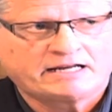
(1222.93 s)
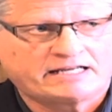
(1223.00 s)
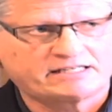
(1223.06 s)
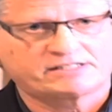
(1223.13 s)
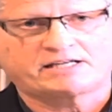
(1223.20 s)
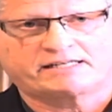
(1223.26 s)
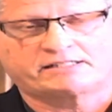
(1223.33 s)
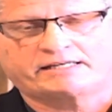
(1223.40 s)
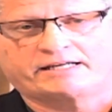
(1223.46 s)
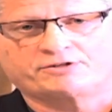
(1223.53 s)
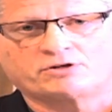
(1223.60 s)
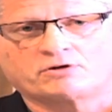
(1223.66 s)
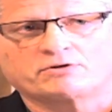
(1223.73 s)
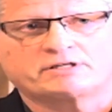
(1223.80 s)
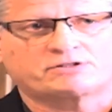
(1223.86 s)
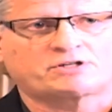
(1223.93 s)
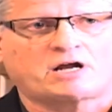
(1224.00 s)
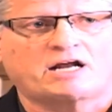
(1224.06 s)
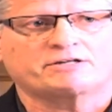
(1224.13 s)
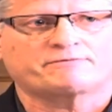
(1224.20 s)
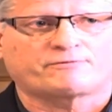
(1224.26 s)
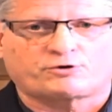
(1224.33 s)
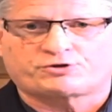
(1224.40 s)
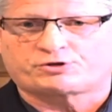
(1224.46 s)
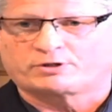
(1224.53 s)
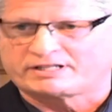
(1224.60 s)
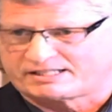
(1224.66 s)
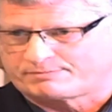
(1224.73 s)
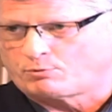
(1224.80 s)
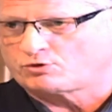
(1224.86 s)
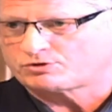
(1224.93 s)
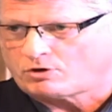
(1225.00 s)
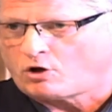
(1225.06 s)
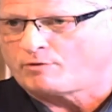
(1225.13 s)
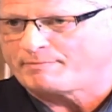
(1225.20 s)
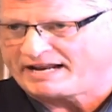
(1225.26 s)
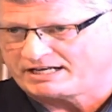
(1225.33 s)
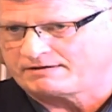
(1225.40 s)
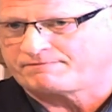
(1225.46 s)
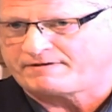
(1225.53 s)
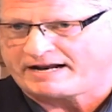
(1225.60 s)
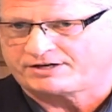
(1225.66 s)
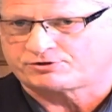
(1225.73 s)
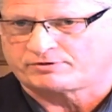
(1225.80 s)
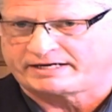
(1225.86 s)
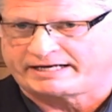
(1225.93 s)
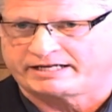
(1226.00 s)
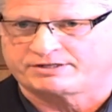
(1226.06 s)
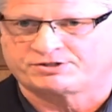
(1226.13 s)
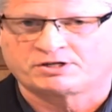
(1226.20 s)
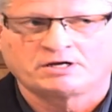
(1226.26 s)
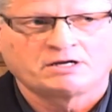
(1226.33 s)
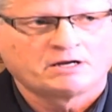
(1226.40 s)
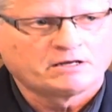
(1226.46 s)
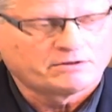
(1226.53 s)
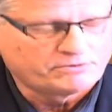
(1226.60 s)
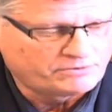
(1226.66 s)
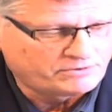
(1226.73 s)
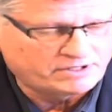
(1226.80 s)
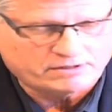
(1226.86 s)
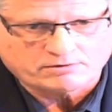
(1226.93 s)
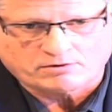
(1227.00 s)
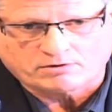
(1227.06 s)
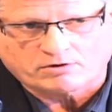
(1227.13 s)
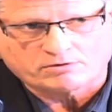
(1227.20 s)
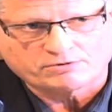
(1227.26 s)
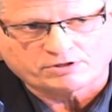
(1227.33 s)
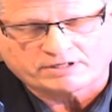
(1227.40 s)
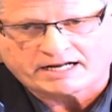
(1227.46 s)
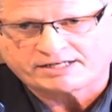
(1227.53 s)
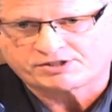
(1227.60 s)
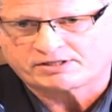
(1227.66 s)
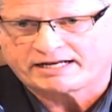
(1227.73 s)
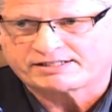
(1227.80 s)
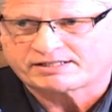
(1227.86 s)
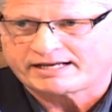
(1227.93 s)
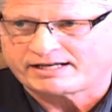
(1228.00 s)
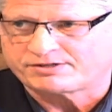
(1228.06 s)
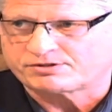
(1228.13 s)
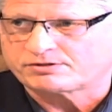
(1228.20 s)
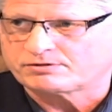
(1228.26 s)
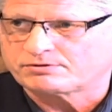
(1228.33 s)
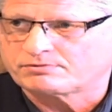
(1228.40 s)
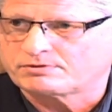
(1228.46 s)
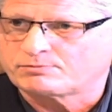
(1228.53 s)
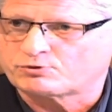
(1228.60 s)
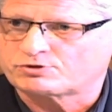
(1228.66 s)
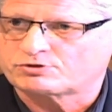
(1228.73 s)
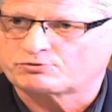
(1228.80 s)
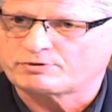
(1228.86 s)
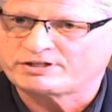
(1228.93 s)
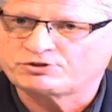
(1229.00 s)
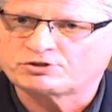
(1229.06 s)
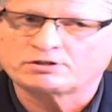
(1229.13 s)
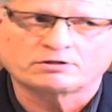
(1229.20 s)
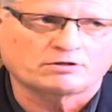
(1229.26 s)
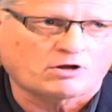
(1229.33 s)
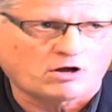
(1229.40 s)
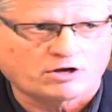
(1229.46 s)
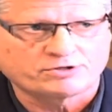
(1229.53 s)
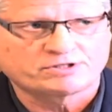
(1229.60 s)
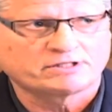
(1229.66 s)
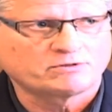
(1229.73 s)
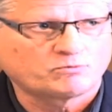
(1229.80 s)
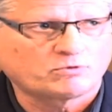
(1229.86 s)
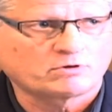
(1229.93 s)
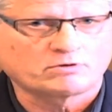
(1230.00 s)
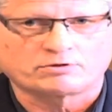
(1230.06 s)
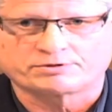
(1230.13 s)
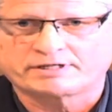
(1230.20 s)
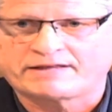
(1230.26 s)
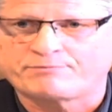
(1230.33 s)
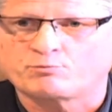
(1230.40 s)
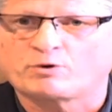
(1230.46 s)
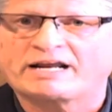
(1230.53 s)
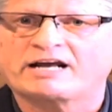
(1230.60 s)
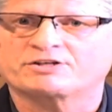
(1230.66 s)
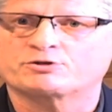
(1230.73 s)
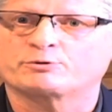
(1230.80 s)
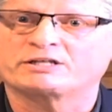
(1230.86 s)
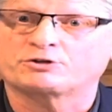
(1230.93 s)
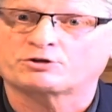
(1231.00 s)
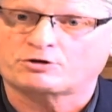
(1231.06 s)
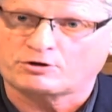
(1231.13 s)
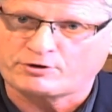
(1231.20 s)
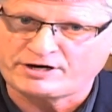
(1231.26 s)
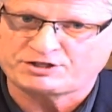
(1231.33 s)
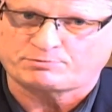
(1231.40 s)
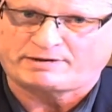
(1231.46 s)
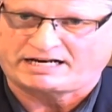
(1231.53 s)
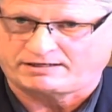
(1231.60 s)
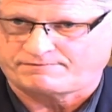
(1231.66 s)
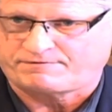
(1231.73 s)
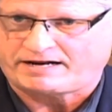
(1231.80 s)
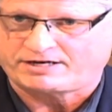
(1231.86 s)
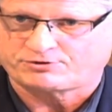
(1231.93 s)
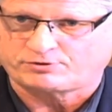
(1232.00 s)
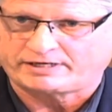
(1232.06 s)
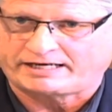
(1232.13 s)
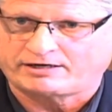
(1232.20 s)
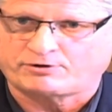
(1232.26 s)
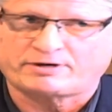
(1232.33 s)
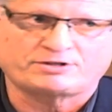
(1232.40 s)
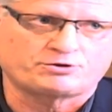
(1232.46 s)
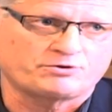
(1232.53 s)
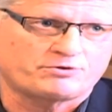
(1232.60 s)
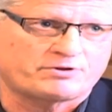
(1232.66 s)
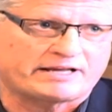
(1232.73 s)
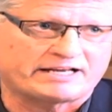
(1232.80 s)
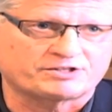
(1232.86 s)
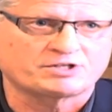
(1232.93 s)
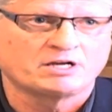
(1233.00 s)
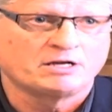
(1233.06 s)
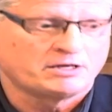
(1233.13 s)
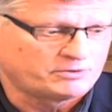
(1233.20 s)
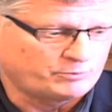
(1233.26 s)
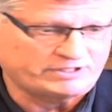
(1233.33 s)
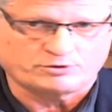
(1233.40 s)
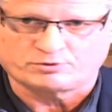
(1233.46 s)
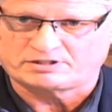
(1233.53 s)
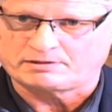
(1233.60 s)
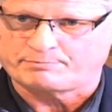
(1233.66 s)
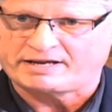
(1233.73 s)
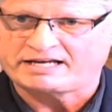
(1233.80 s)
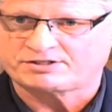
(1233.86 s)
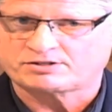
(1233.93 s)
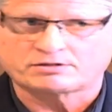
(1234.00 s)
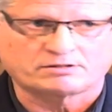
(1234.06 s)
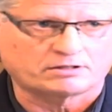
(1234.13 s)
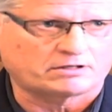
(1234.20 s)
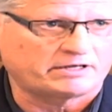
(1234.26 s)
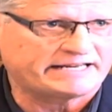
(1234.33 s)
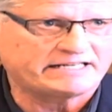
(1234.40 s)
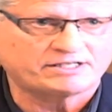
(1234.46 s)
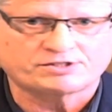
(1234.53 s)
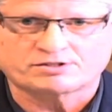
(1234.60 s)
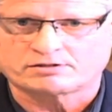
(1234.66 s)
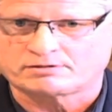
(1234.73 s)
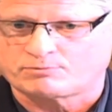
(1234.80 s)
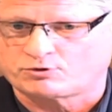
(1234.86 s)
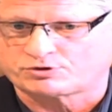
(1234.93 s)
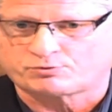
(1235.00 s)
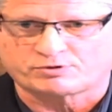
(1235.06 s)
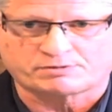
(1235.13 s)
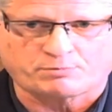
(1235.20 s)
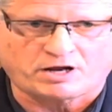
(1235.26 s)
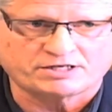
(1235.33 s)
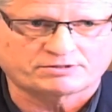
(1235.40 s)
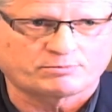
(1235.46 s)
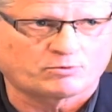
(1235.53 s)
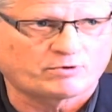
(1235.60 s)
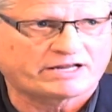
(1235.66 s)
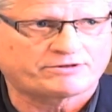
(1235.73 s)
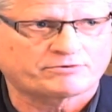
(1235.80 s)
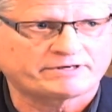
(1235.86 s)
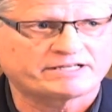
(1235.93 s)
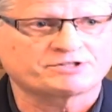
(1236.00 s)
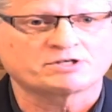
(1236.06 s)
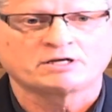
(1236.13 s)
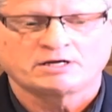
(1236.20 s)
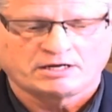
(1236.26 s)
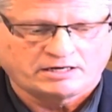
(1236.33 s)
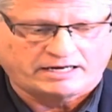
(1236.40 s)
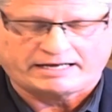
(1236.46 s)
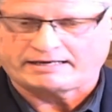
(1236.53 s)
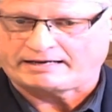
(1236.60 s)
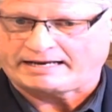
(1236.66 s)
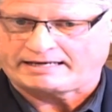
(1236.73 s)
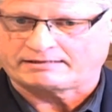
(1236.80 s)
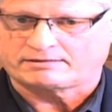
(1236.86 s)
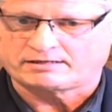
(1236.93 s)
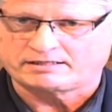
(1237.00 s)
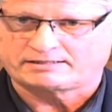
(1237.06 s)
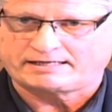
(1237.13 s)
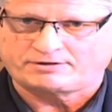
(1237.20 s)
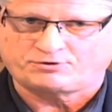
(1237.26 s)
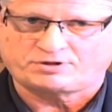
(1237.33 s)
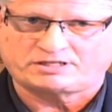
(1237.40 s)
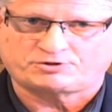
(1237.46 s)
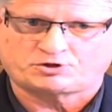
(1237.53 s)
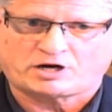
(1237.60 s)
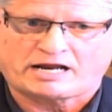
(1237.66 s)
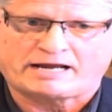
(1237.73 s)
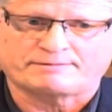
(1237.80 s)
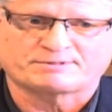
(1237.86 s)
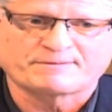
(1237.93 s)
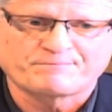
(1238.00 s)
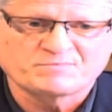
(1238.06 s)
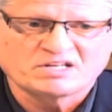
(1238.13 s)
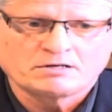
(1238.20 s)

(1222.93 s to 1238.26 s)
And as I said, you know, as controversial as most all manufacturing is, the United States has the most stringent laws in the world, and we ought to encourage manufacturing here and do things. We do it the best, the cleanest, the most responsible way there is, and continue these jobs.